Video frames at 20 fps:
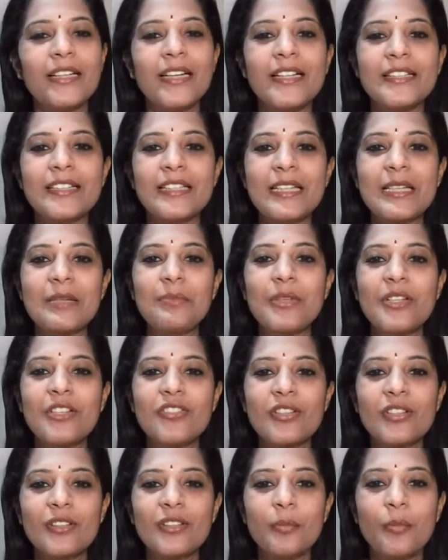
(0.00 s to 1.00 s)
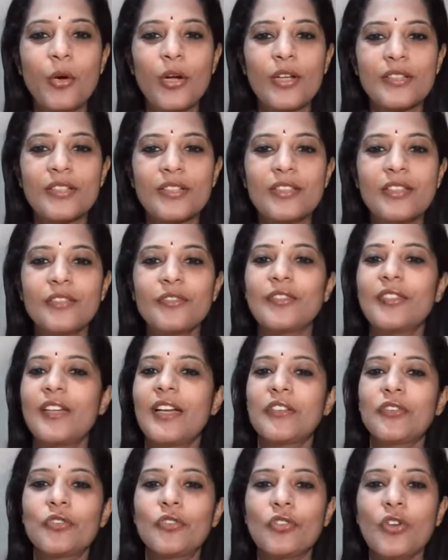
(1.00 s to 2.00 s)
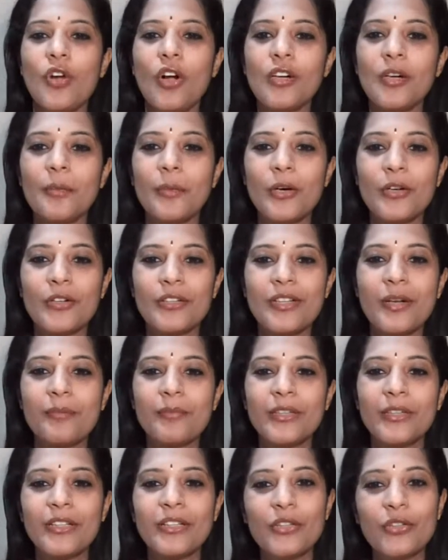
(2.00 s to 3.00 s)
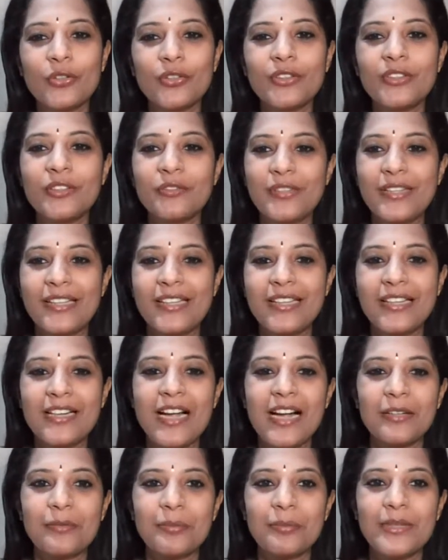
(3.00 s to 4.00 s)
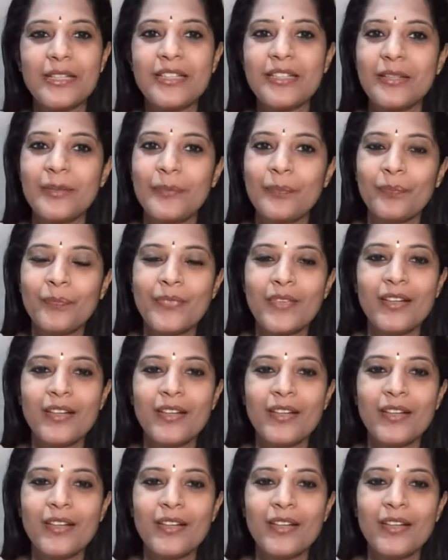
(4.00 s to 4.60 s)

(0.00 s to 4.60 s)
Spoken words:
Let's keep each other positive, trying to talk about something good, the fetal heartbeat.